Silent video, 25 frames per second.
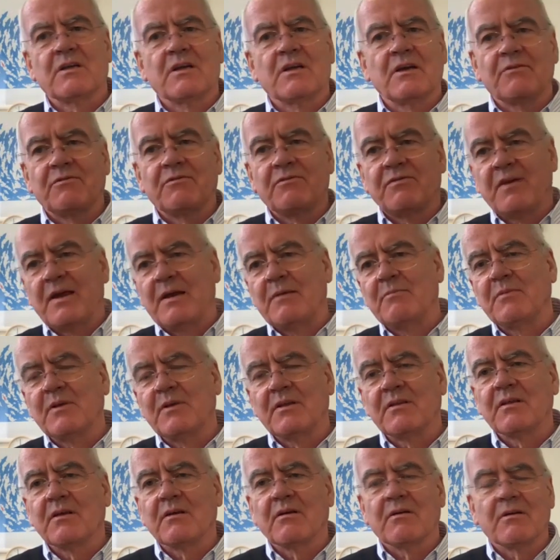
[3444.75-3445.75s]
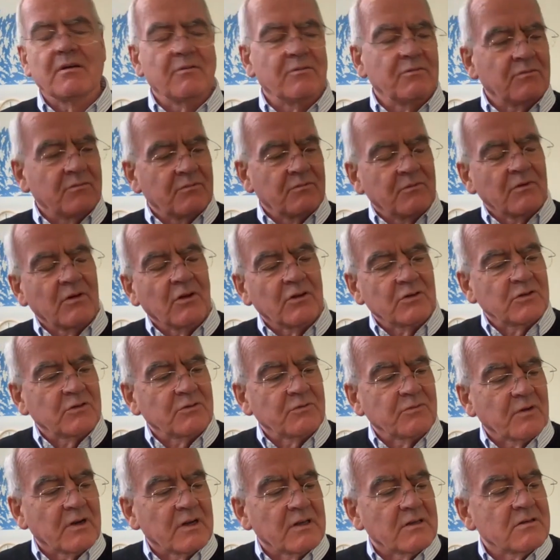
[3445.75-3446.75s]
I have family there, I have lots of
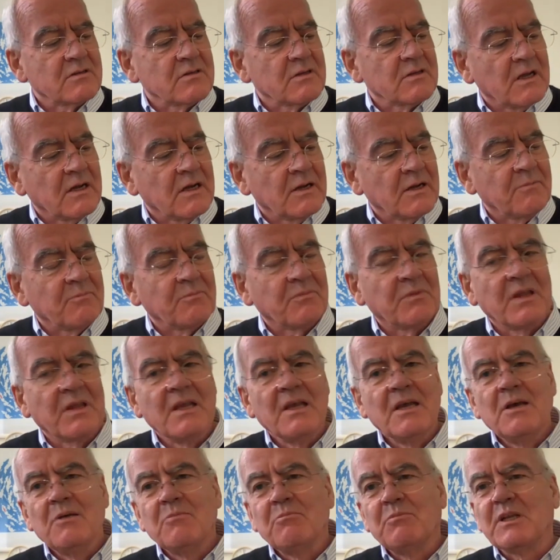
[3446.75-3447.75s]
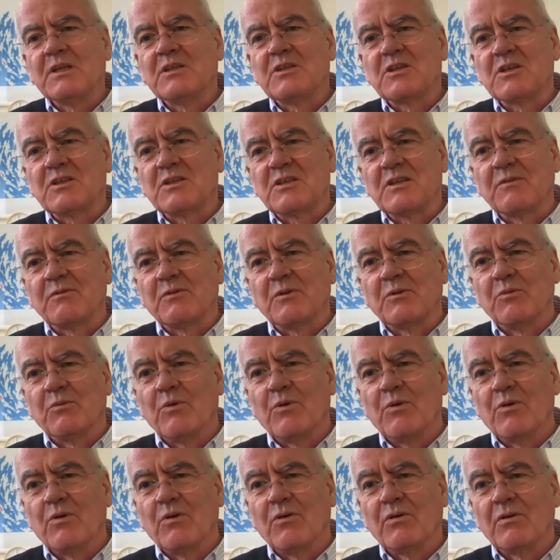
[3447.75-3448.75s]
friends, but it's a civil
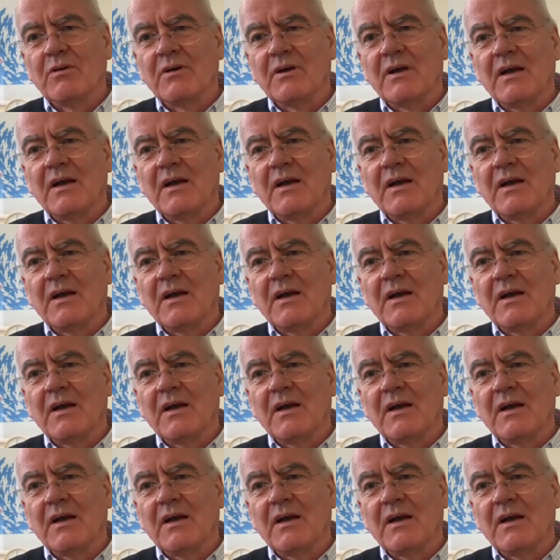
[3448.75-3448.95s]
war,